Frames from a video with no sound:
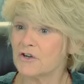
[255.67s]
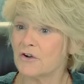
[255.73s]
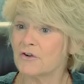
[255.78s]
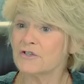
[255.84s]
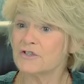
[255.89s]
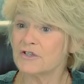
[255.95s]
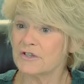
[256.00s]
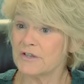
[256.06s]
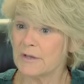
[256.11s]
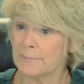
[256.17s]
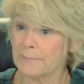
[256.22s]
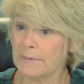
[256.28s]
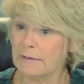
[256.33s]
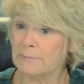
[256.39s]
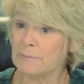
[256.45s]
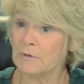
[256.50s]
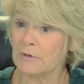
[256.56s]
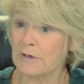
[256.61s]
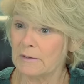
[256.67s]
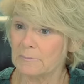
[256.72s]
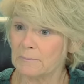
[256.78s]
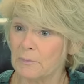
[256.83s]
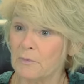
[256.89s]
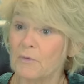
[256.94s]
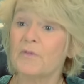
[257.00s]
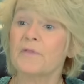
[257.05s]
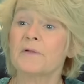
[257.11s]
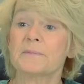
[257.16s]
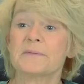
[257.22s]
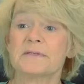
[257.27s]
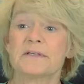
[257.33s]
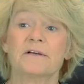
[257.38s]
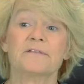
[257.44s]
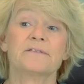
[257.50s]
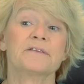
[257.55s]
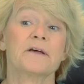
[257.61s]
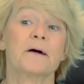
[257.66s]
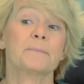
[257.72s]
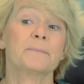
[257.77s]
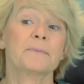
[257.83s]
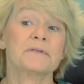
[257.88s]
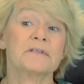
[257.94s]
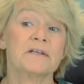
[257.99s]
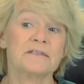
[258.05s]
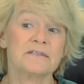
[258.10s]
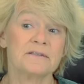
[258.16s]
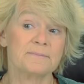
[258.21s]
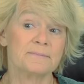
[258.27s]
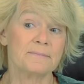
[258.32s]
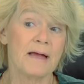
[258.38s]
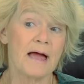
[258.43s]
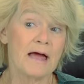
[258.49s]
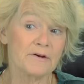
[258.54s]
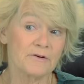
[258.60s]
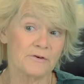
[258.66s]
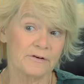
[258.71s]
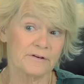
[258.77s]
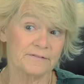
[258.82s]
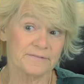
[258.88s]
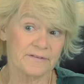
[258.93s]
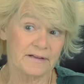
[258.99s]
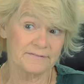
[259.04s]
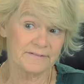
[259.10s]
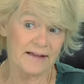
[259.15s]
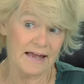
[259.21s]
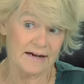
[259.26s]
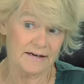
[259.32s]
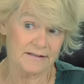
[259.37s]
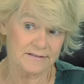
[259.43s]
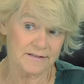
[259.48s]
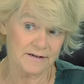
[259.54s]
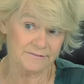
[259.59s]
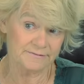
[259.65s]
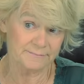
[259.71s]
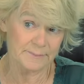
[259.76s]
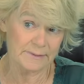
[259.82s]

shows you that people can pull themselves up. It doesn't matter if they've had a tough